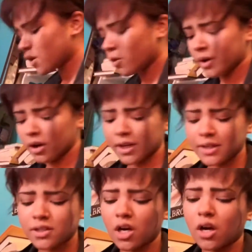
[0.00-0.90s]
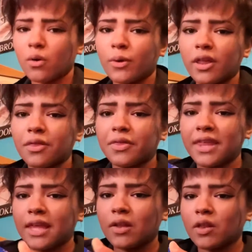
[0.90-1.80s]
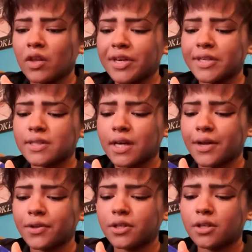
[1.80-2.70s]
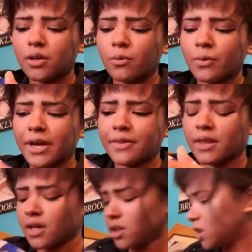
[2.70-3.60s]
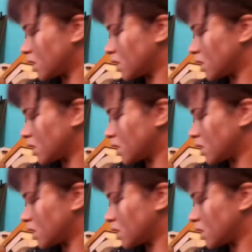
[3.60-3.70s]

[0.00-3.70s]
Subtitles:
we are gonna start with the lightest color, right there.